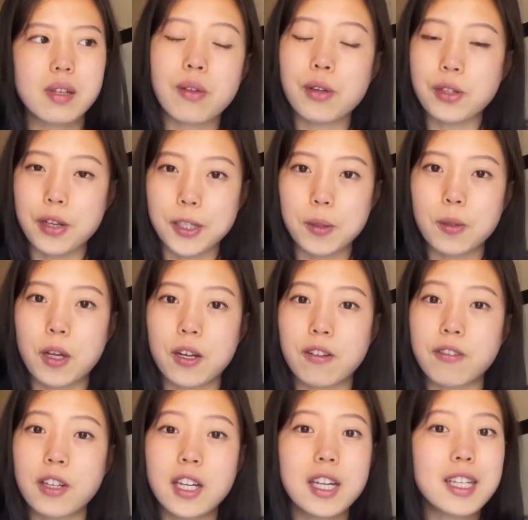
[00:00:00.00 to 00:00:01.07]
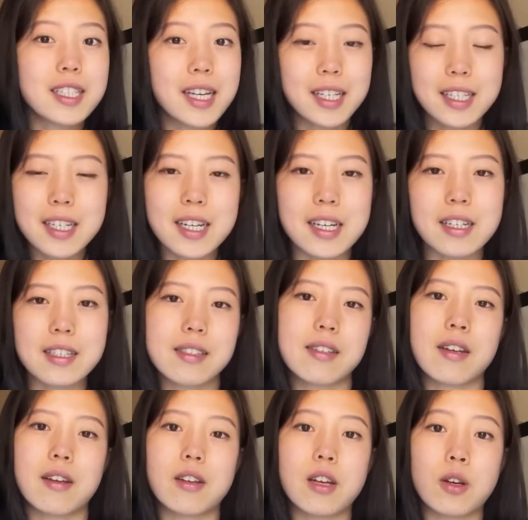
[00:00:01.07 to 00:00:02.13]
There's also a lot of techniques
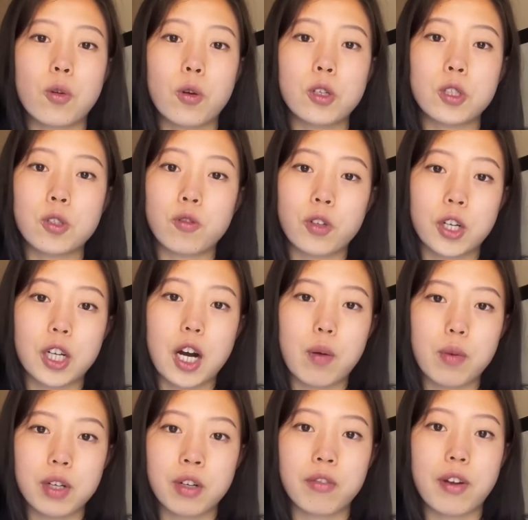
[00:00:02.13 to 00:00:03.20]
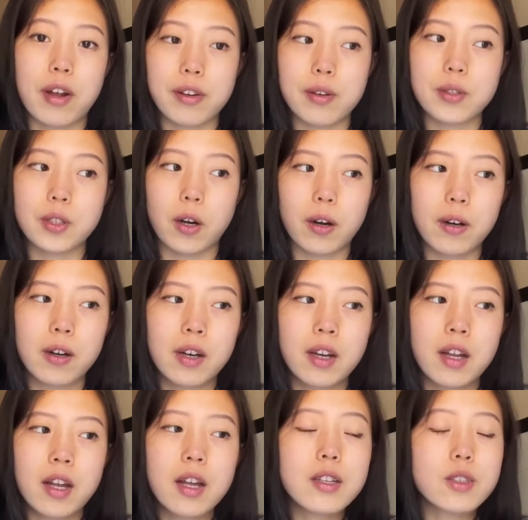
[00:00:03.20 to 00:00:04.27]
in order to figure out what your values are.
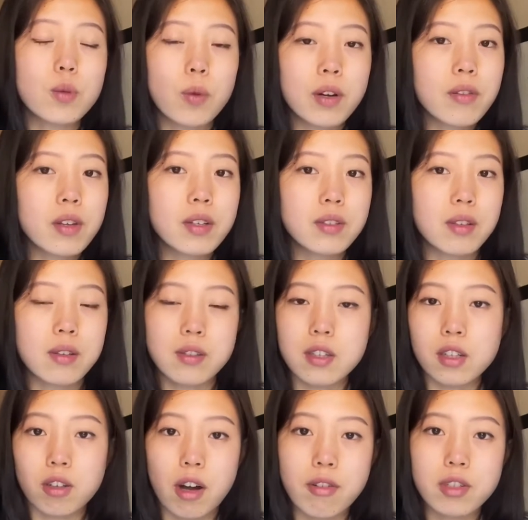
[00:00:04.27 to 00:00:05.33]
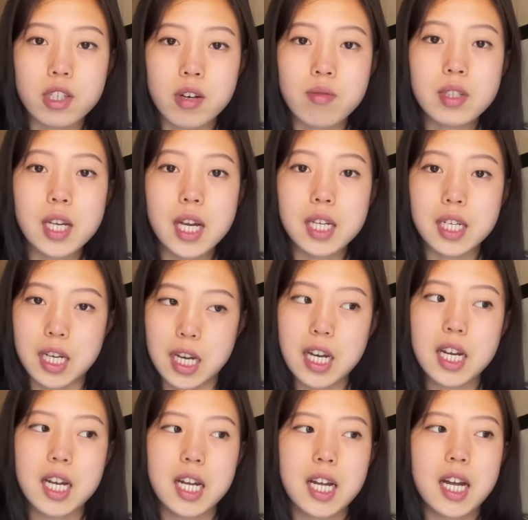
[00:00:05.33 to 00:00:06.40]
So one of these is the gravestone
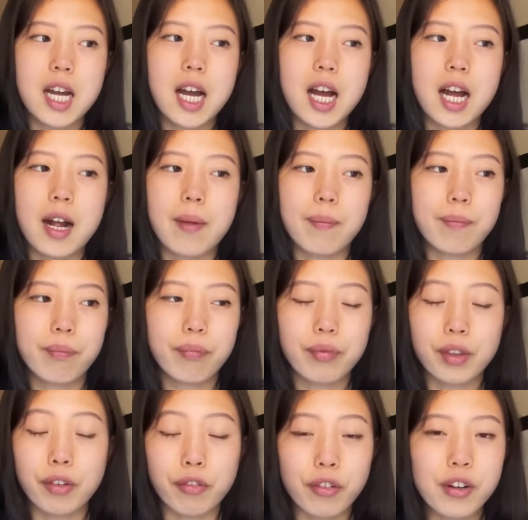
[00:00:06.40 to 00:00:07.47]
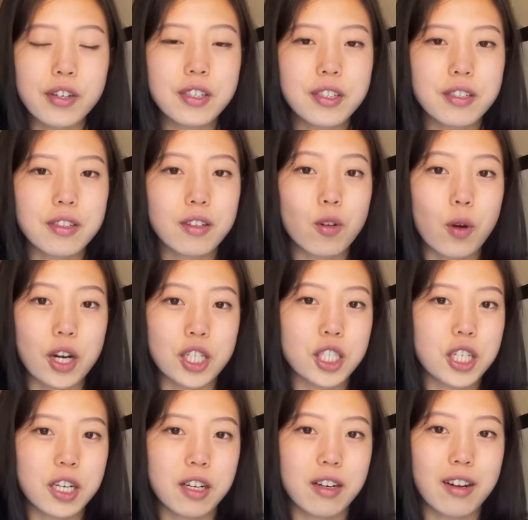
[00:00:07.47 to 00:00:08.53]
technique. Um, the first
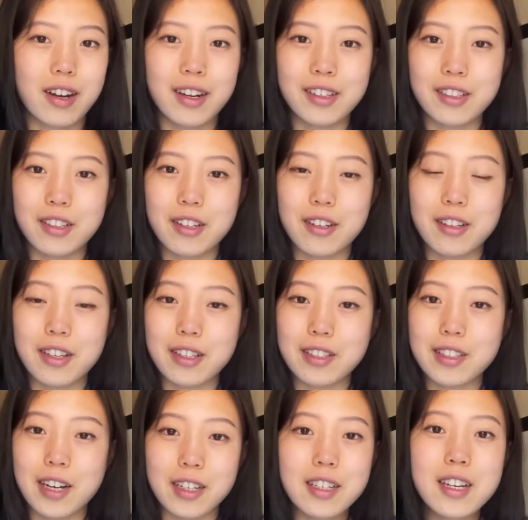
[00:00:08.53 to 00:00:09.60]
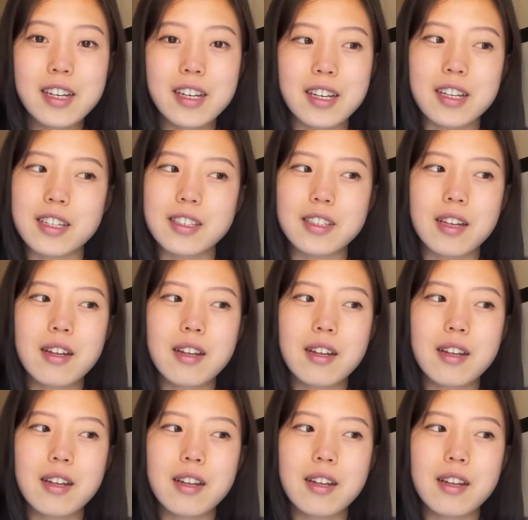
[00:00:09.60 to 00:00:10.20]
question under this technique is